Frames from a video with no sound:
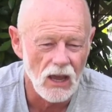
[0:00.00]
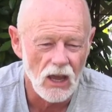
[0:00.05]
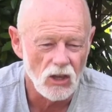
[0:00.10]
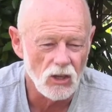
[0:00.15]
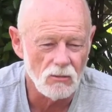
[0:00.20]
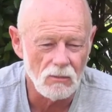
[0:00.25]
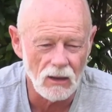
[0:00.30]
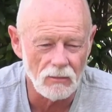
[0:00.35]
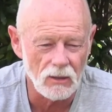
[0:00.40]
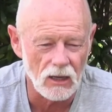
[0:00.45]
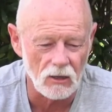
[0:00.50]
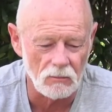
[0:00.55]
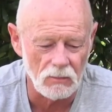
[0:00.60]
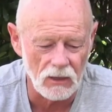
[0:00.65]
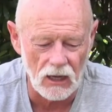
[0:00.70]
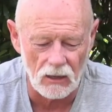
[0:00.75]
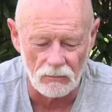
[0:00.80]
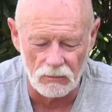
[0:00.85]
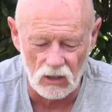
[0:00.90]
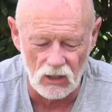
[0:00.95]
You may be able to
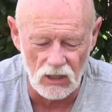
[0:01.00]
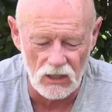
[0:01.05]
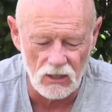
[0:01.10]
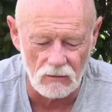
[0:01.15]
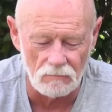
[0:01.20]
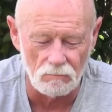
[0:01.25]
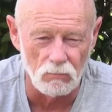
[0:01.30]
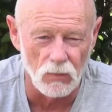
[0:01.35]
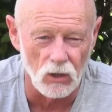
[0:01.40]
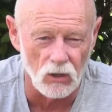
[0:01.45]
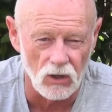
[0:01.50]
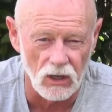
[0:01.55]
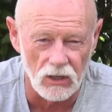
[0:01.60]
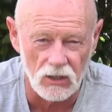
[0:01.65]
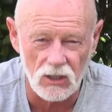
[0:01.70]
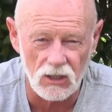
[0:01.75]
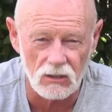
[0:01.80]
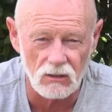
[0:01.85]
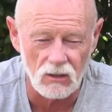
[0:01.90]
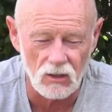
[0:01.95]
pick up a decent
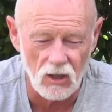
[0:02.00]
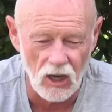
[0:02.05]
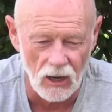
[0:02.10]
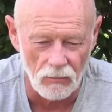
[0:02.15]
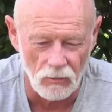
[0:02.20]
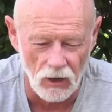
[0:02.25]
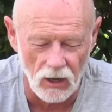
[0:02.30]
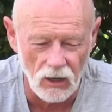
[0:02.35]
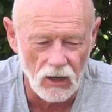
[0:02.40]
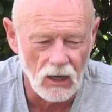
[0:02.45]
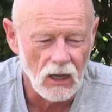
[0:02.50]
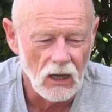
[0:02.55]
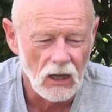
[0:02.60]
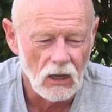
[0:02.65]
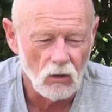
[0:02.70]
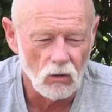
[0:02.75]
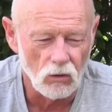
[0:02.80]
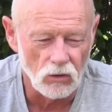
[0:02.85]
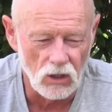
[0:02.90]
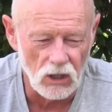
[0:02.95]
mirrorless camera
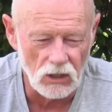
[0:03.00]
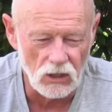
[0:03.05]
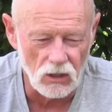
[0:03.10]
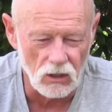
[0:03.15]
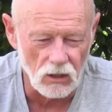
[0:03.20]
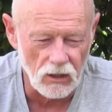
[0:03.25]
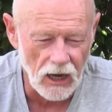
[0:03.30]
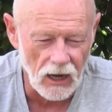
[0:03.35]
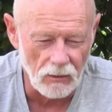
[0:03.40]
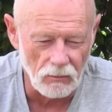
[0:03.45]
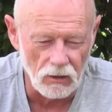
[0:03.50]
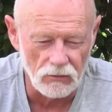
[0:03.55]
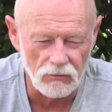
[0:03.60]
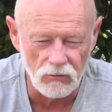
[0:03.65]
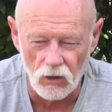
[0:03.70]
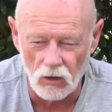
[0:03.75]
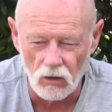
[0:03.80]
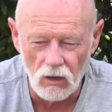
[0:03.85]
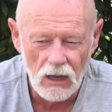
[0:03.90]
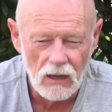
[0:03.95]
or digital camera
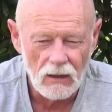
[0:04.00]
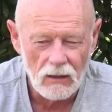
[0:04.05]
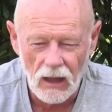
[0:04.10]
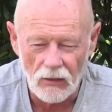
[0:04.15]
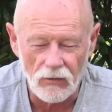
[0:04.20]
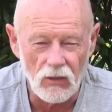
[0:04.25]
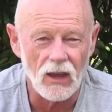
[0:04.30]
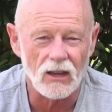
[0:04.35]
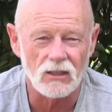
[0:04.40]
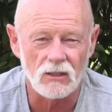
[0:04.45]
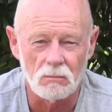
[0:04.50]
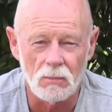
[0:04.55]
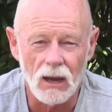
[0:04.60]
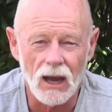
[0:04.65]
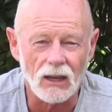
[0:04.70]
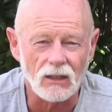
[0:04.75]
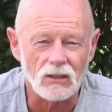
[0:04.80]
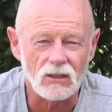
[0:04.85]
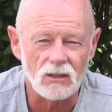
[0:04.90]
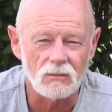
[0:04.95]
for
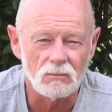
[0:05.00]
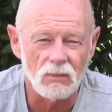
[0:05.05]
$1,000.